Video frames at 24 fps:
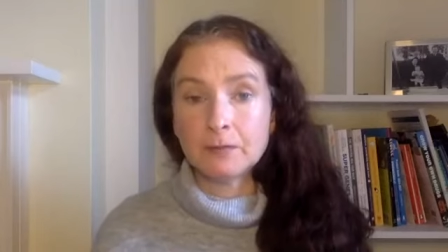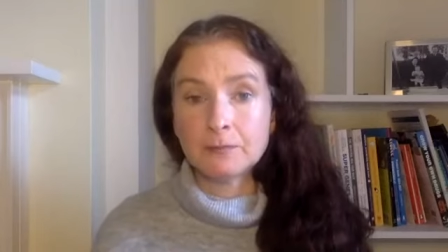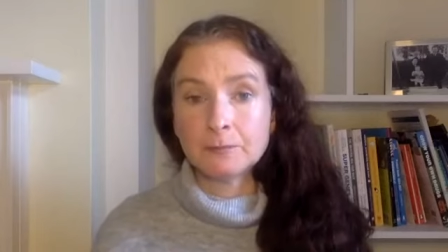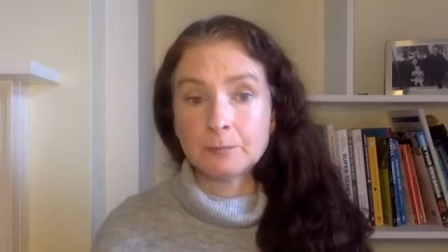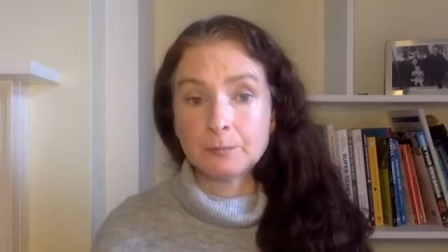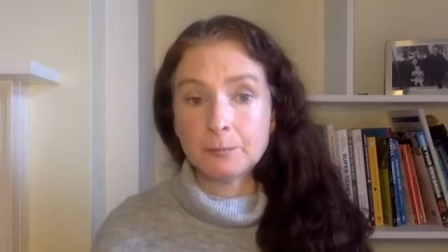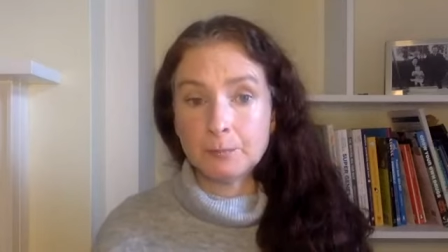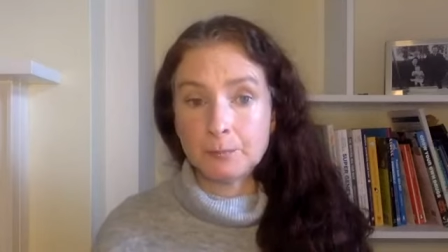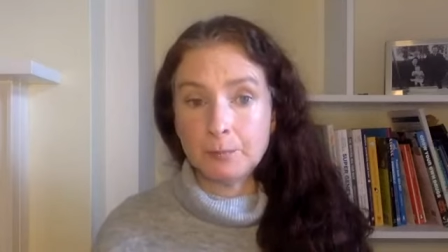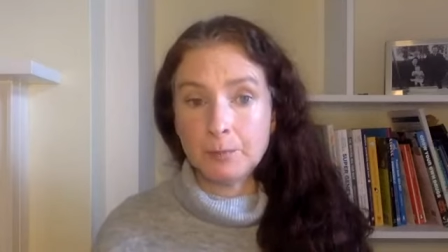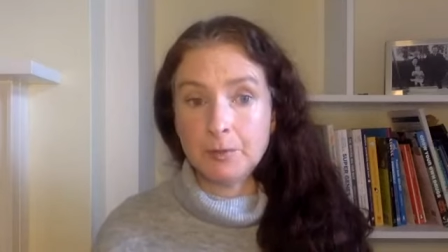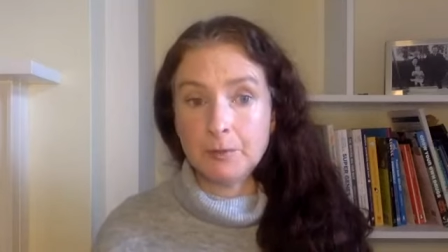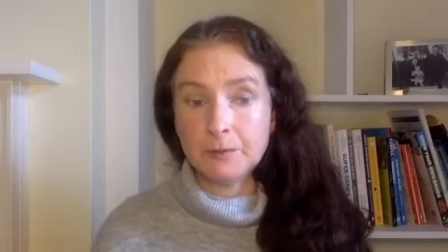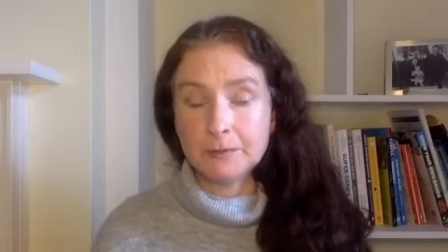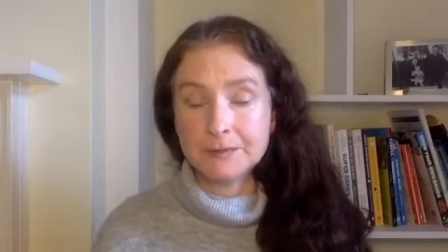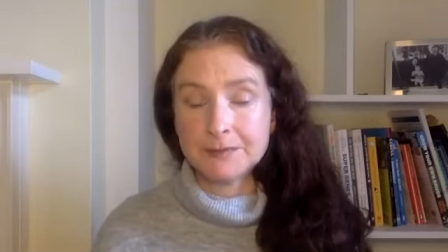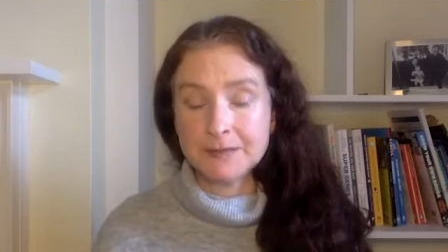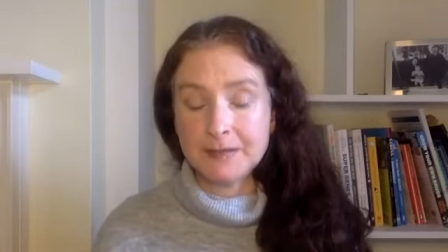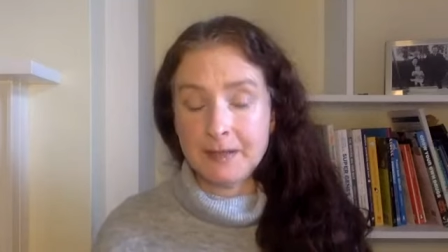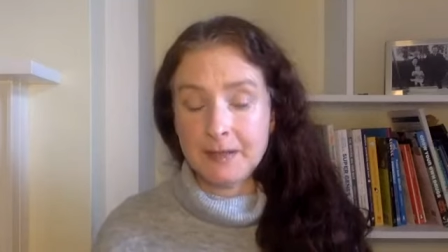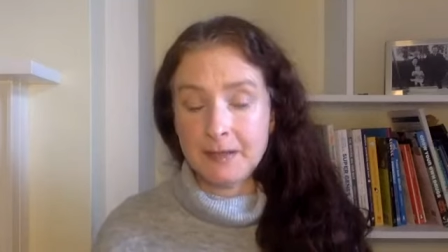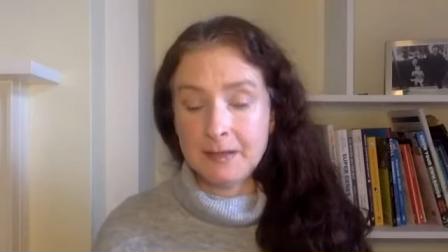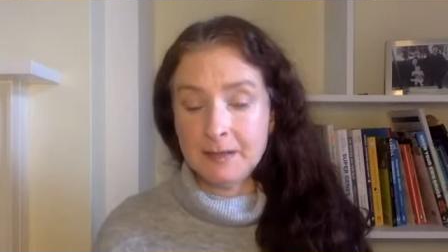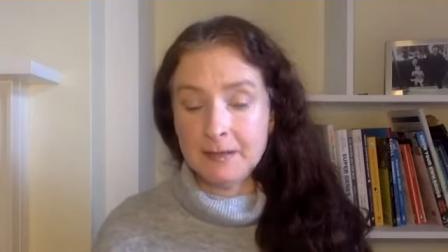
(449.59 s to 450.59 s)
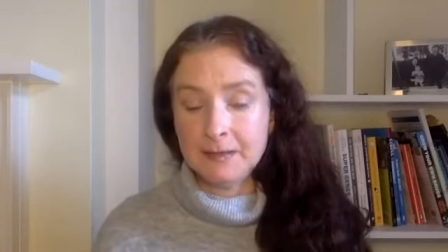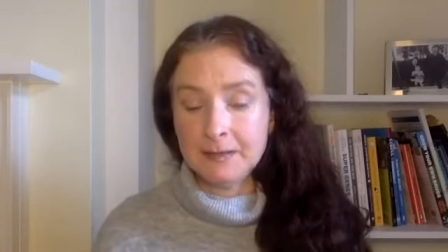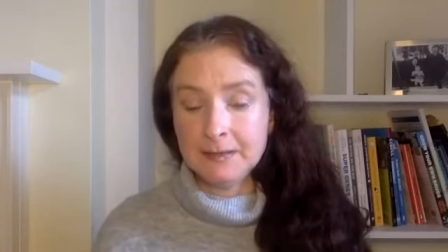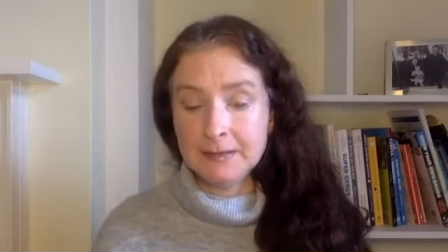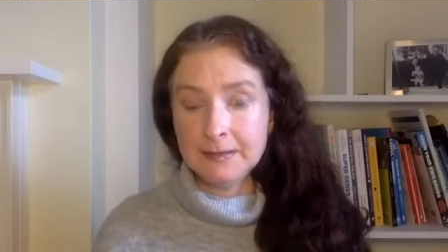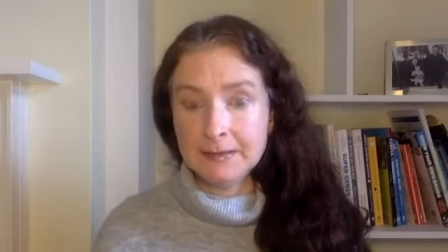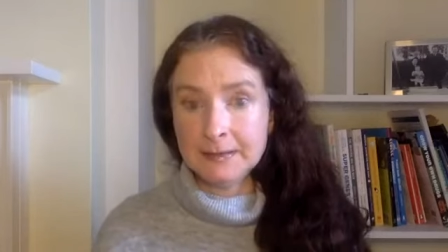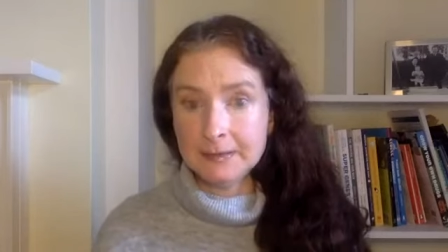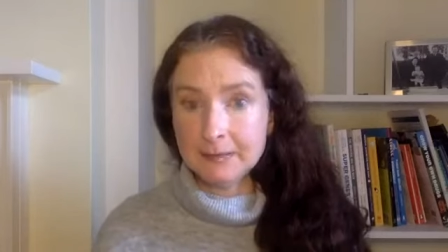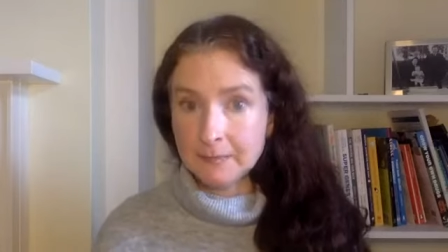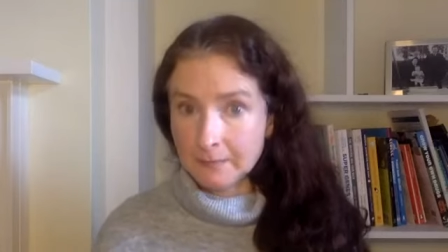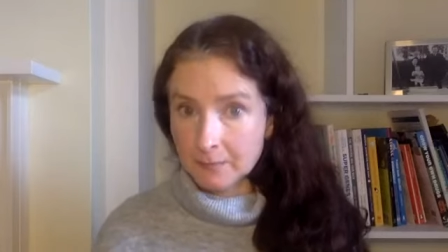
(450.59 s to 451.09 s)
I've put a
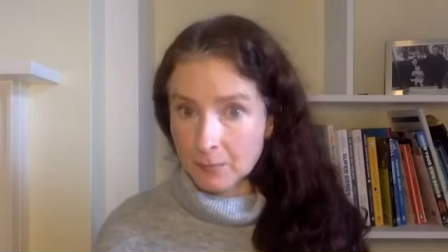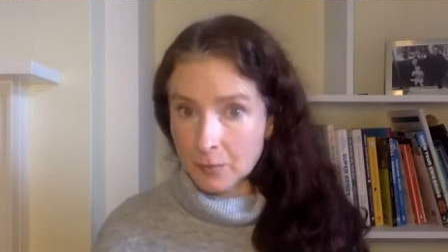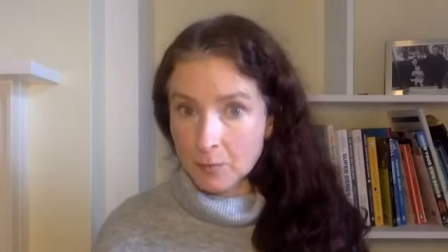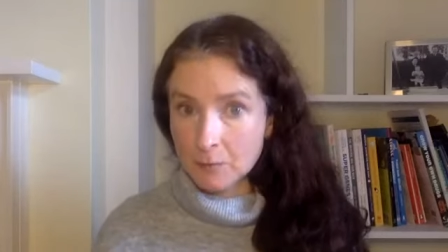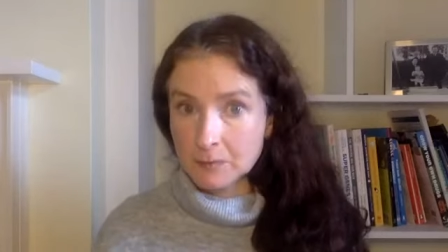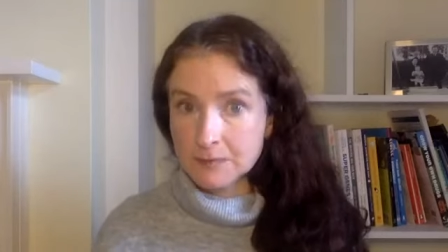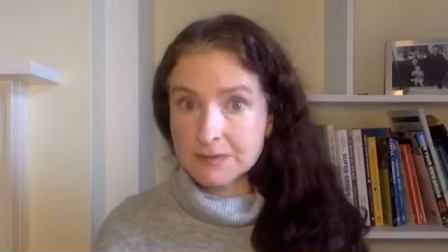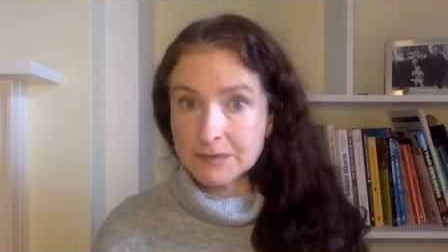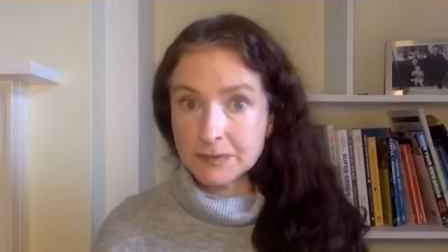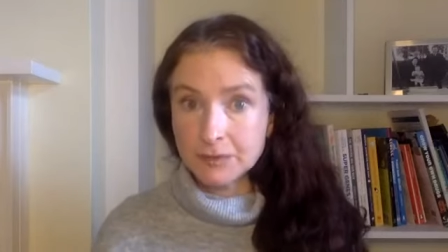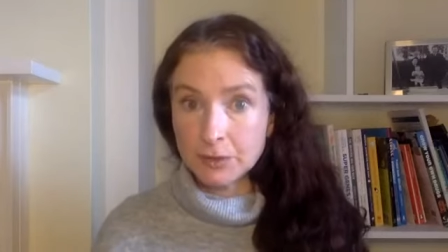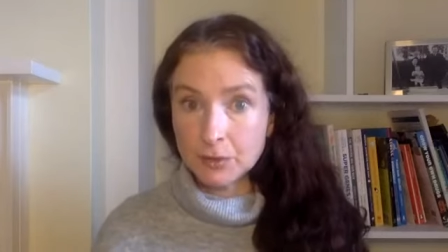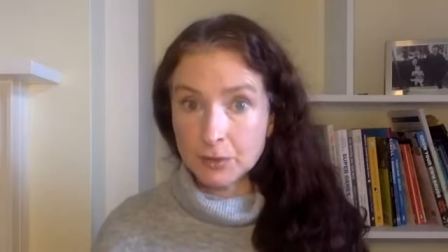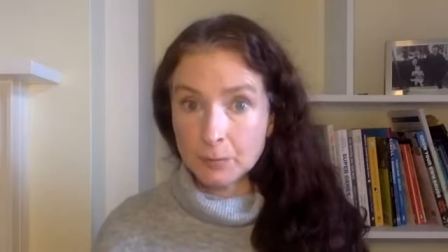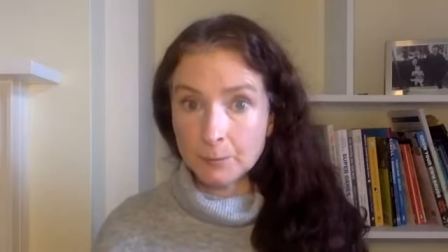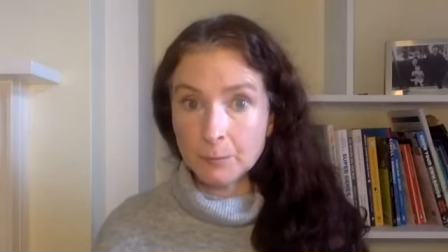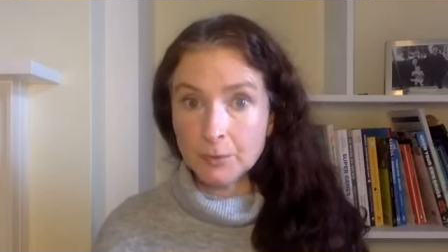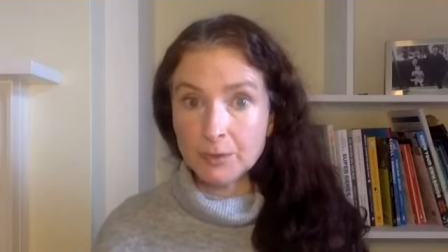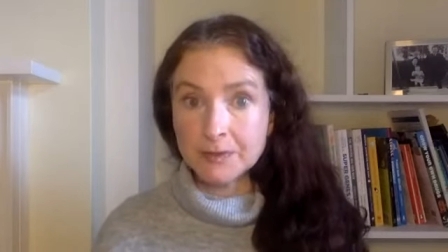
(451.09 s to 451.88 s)
link in the comments so you can